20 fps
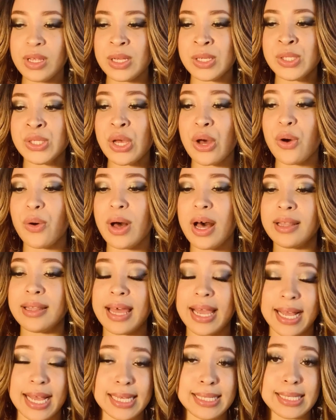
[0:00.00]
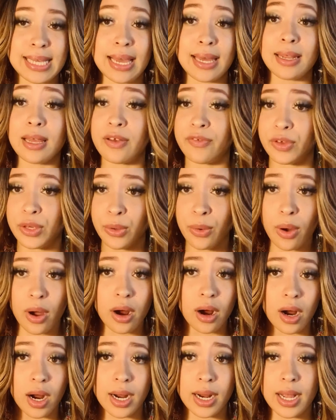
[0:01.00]
So like I said, if you
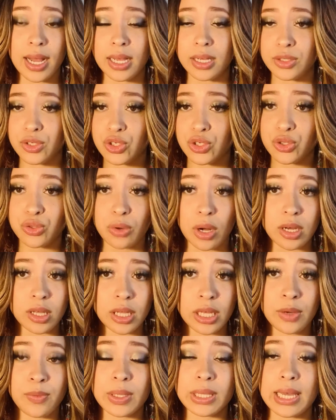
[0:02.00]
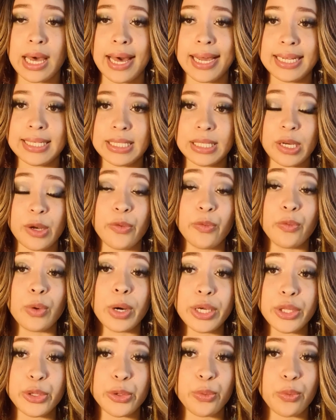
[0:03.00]
are struggling with the idea of
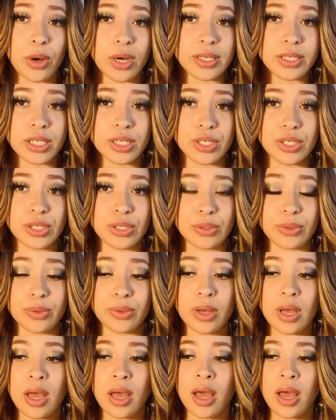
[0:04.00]
what you want to do,